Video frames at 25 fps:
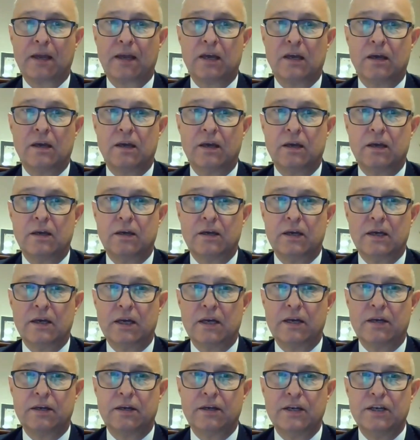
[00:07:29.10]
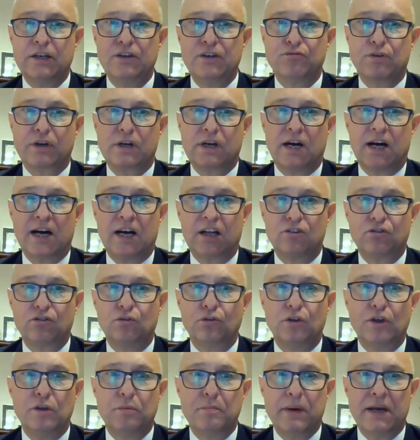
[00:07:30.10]
in regard
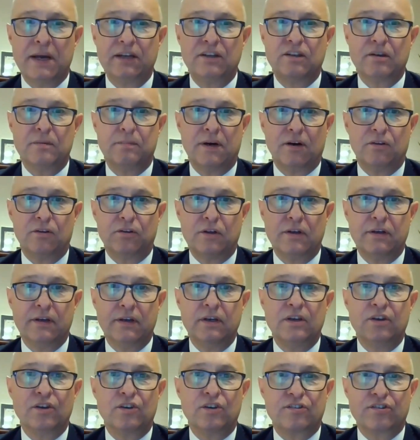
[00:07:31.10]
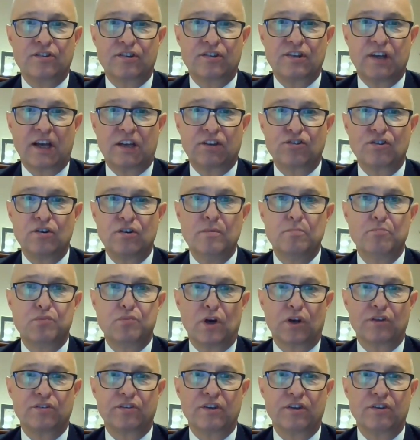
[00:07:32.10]
to the debate about such
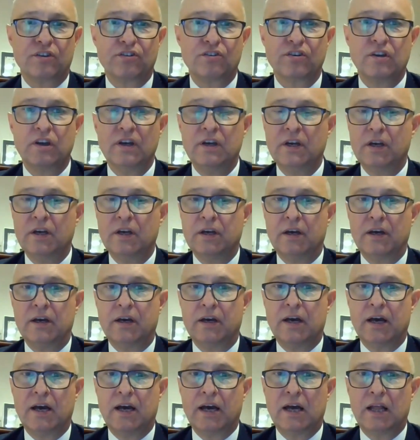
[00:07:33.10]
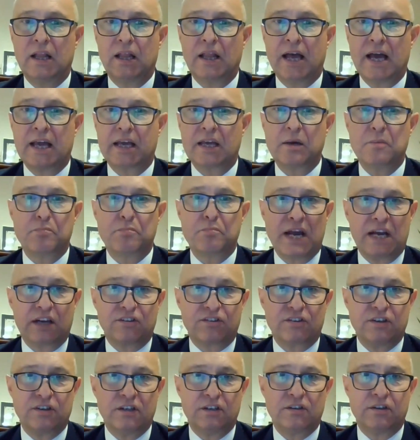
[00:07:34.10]
process like
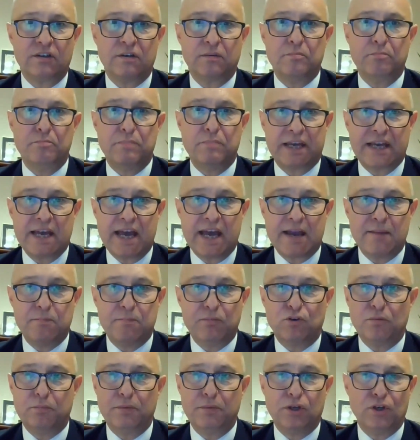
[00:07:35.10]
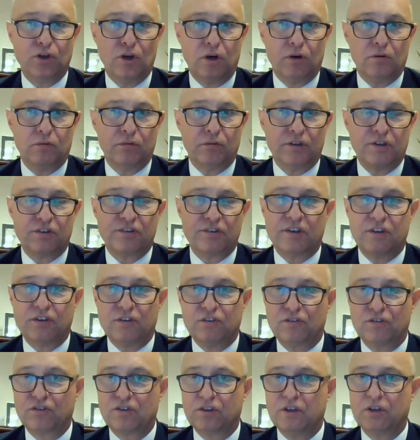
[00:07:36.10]
Brexit became to be known
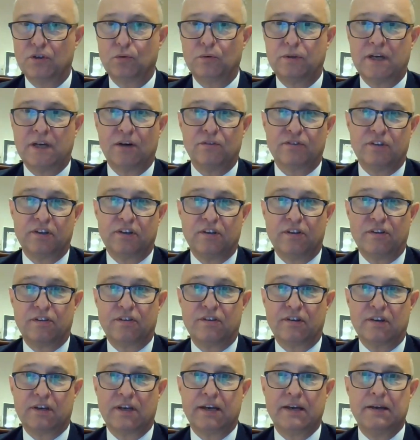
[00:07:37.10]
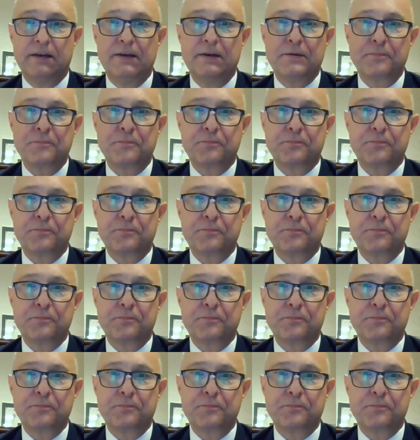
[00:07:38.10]
since 2012.